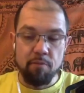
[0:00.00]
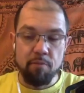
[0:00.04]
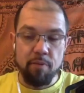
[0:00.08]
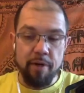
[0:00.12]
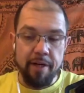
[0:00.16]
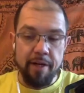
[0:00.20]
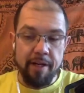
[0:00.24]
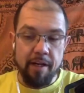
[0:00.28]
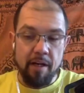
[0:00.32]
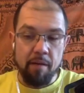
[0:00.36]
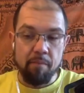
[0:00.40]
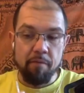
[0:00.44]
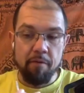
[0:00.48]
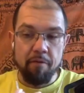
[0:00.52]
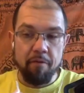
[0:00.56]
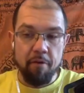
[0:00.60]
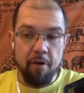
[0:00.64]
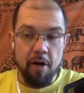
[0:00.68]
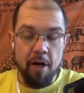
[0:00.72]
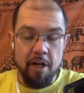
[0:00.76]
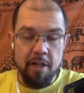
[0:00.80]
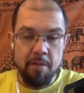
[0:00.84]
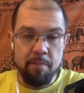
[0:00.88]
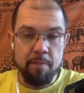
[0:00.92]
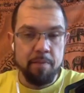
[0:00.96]
break up with her
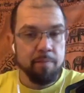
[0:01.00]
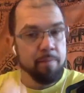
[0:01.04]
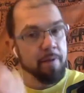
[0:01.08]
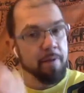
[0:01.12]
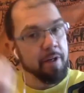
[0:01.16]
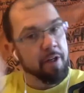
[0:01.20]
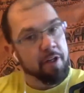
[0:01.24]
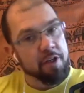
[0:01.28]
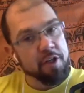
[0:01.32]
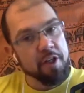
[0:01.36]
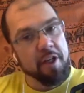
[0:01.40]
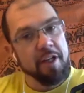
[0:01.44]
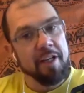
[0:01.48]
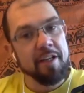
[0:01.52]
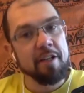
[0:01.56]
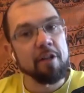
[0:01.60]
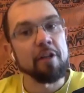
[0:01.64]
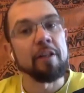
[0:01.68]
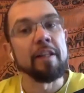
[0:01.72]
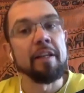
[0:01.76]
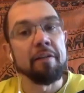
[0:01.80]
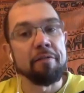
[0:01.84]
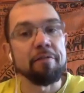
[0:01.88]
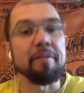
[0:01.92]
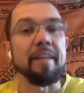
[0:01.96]
husband because she
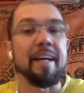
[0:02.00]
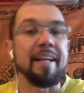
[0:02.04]
cannot live